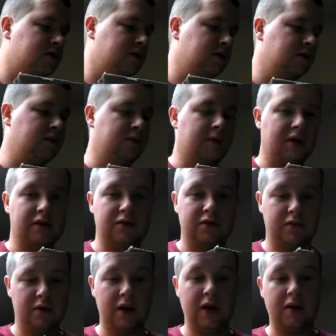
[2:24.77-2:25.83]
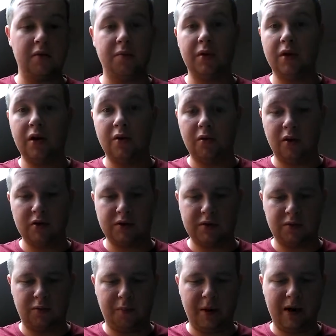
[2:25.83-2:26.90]
and shit. I did not imagine you'd need them, but no like
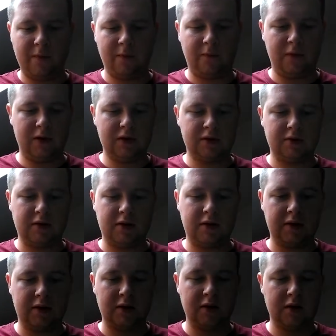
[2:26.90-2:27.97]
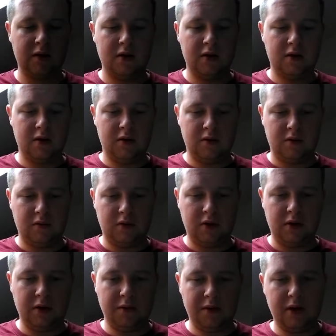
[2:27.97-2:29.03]
sort of pamphlets or anything.
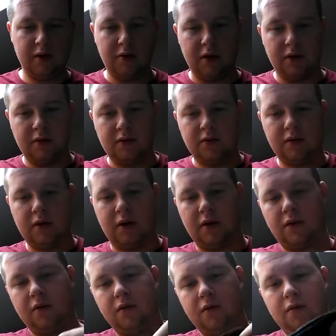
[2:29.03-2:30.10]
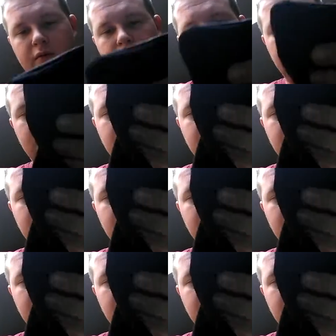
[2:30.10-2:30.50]
Right, here we go then. Ah, cool.